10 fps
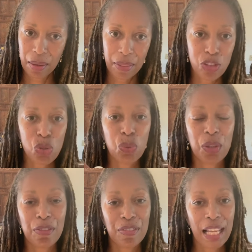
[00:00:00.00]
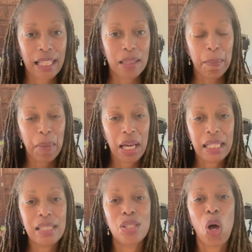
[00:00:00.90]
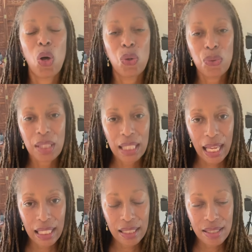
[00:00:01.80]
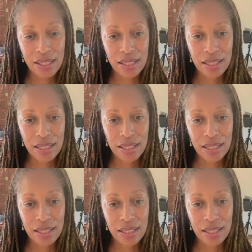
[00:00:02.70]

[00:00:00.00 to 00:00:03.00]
to reflect the body's own light